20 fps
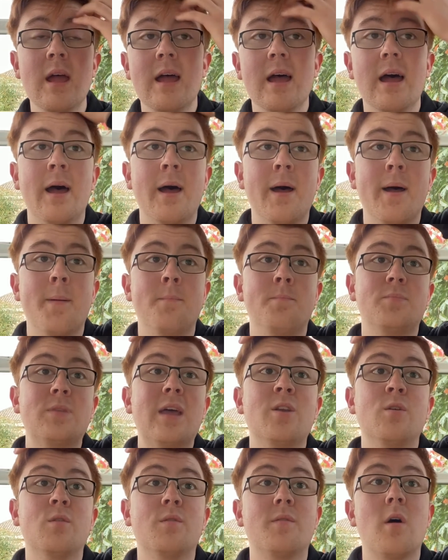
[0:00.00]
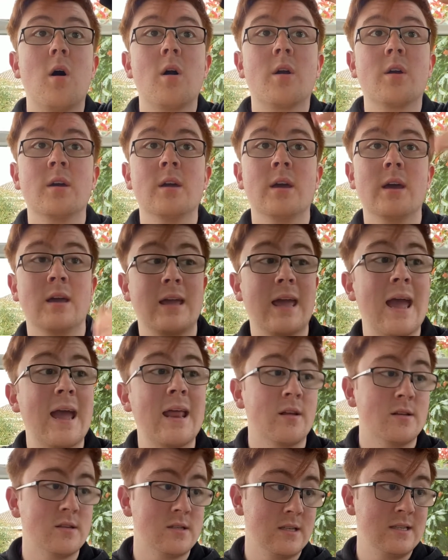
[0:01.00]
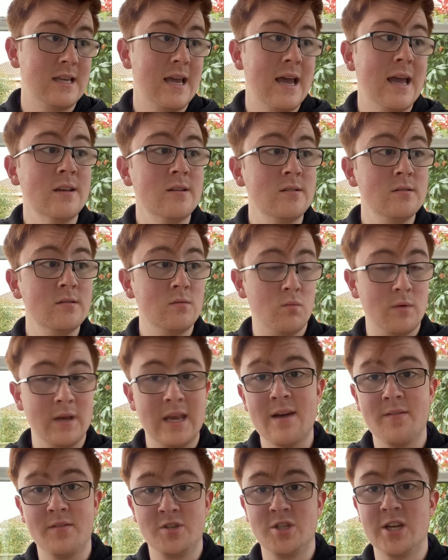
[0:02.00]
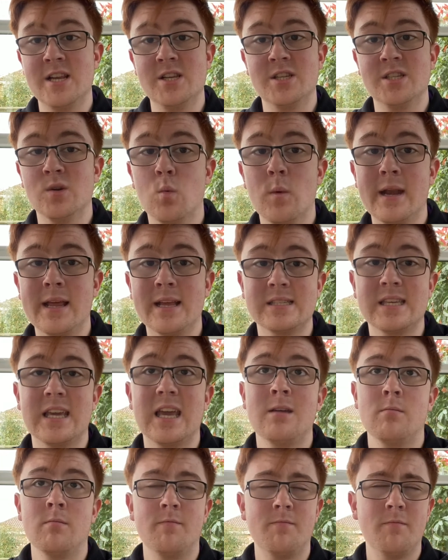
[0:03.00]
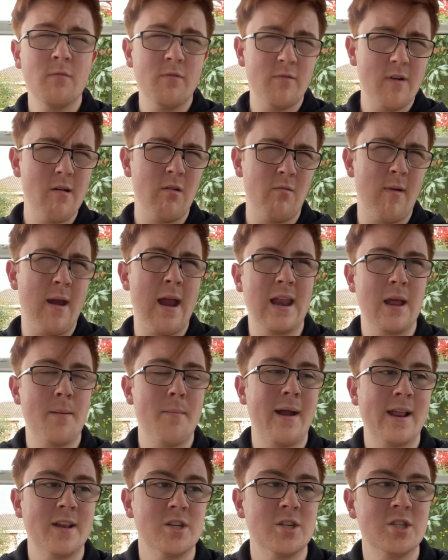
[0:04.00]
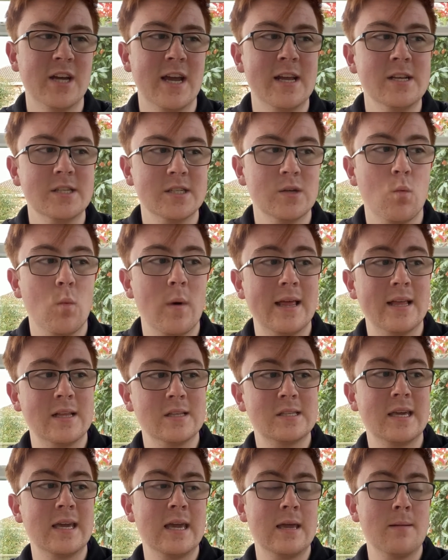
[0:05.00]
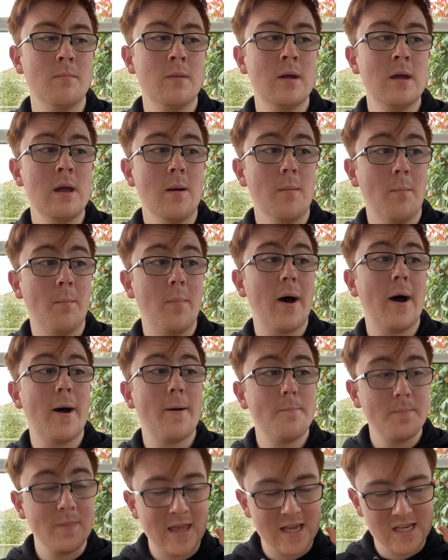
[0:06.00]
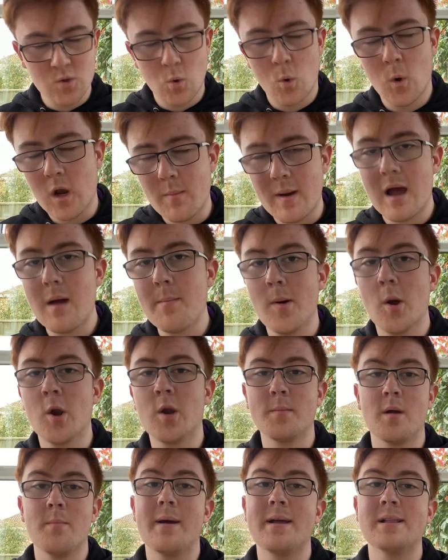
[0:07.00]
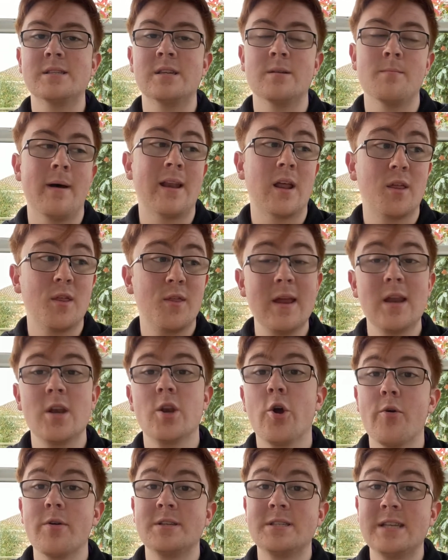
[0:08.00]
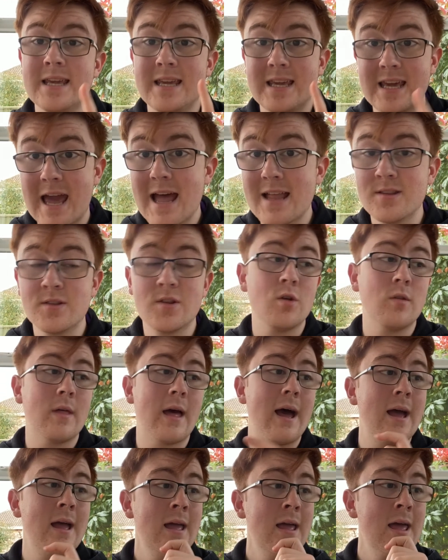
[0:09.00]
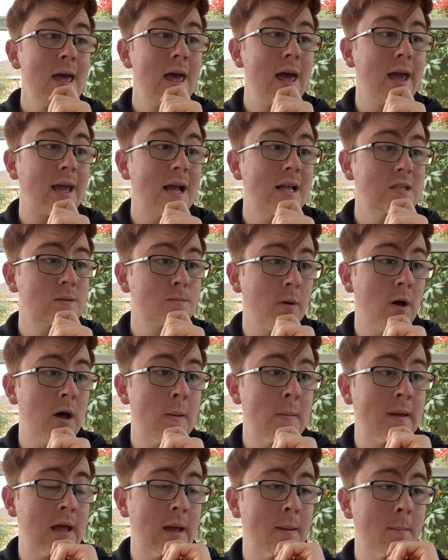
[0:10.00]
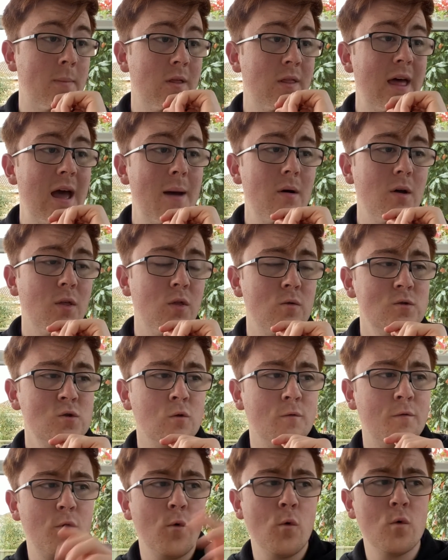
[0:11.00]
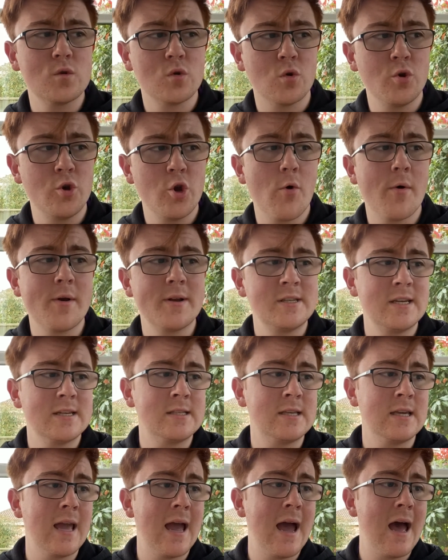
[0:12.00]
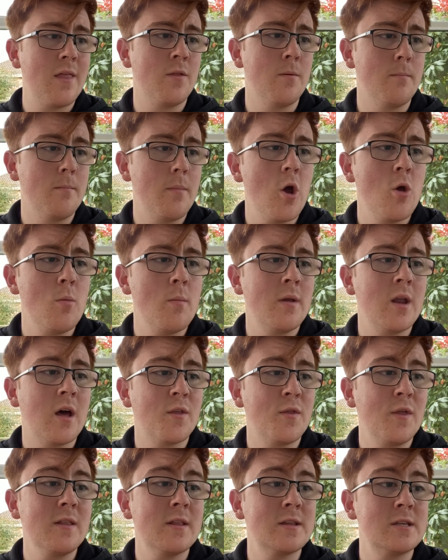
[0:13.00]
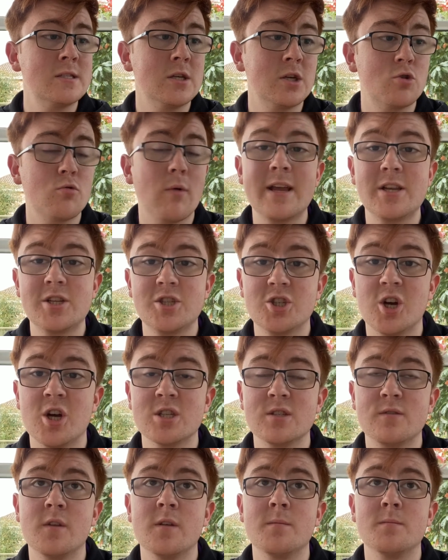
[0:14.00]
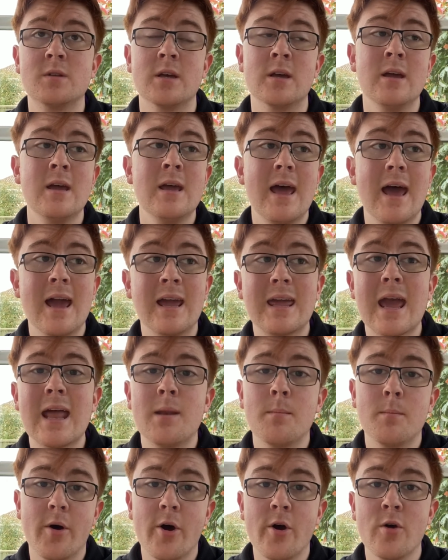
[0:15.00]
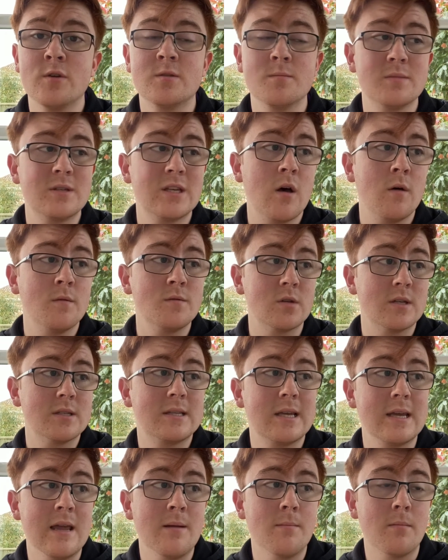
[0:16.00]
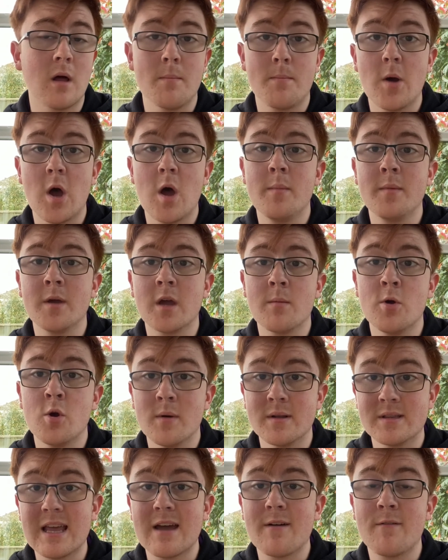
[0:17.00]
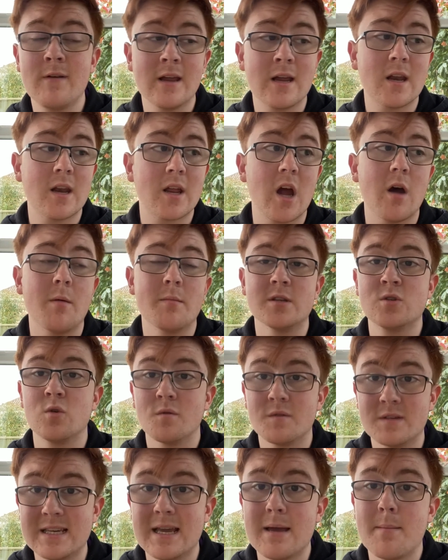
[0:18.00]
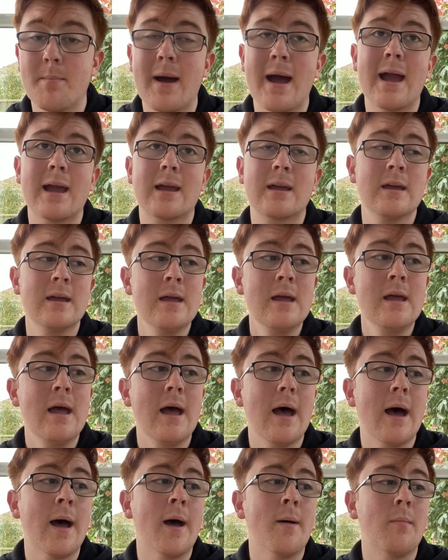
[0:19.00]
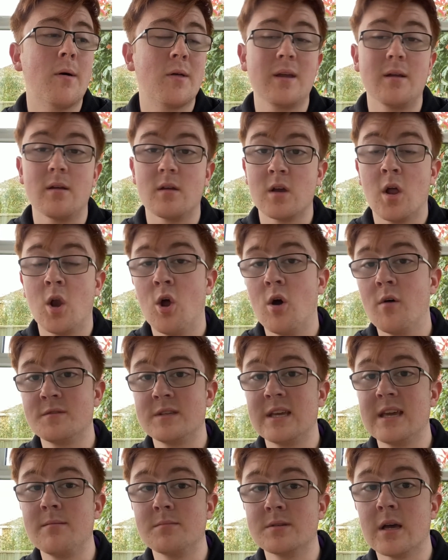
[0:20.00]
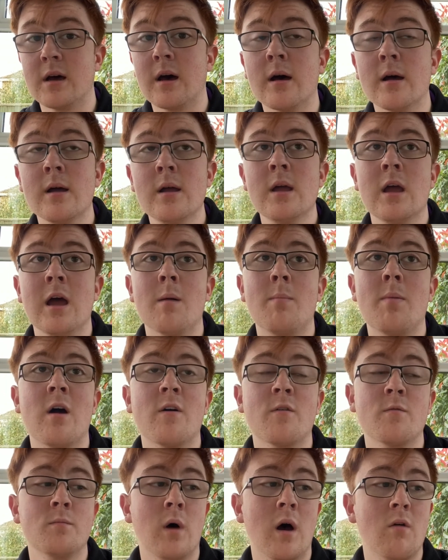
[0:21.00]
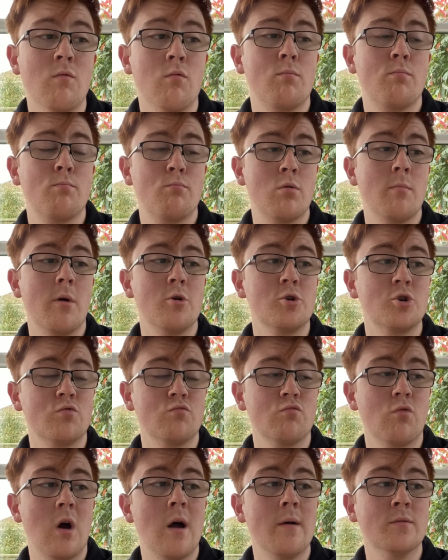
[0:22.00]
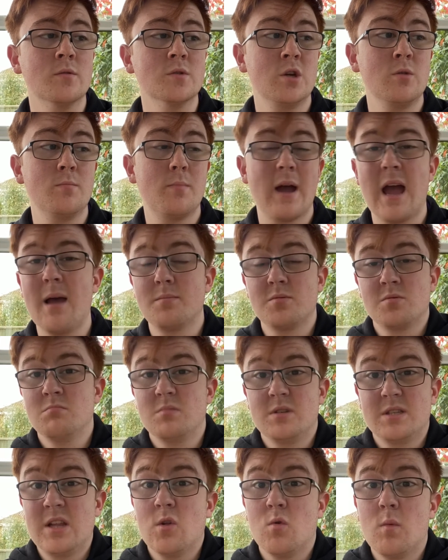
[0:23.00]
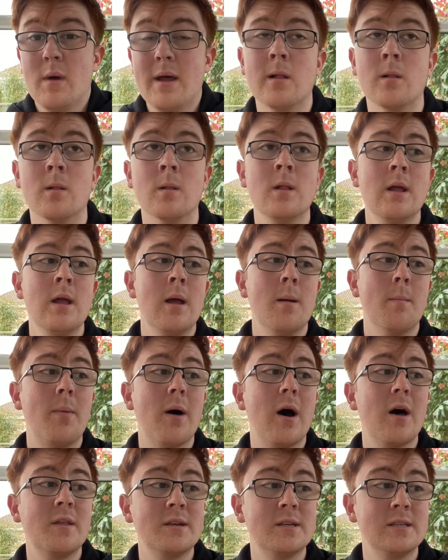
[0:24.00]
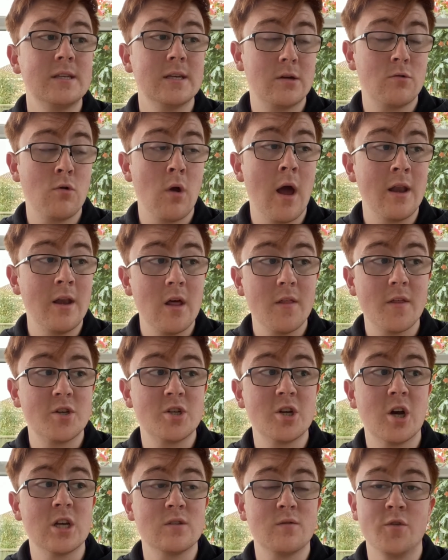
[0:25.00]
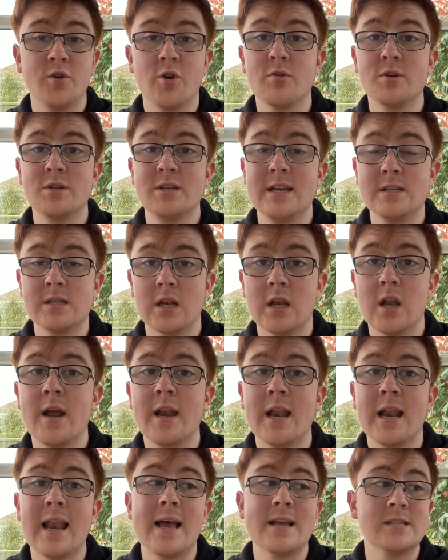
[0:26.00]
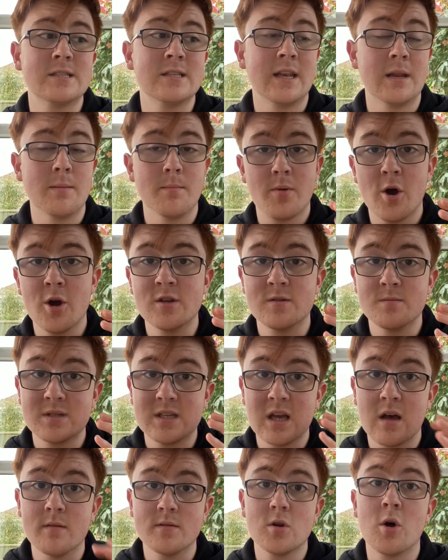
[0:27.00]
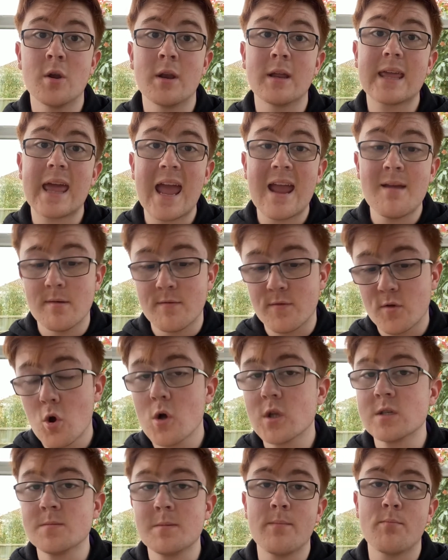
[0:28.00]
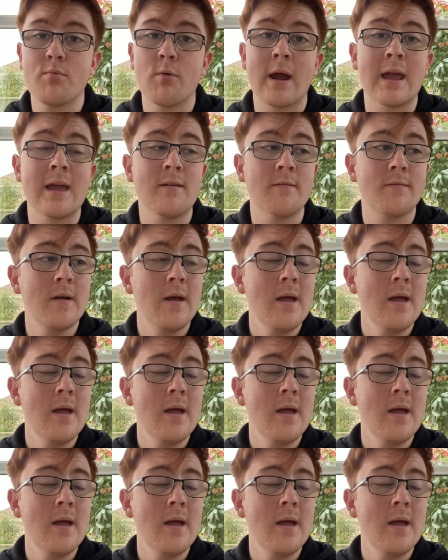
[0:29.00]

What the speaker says: Daniel Farke, again, as I said, never changes a winning team. Very rarely a manager changes a winning team, but it's all about building momentum, and I think Norwich City can do that against Birmingham. But they're my sort of thoughts on Norwich City at the moment. I think this is a great chance for them to, again, impose themselves on a team like Birmingham, who are definitely going to come and sort of sit back. I think a lot of teams are, apart from our promotion rivals, who perhaps still will, but this is another chance for Norwich City to learn a lesson and impose themselves on a game. They've got to be brave.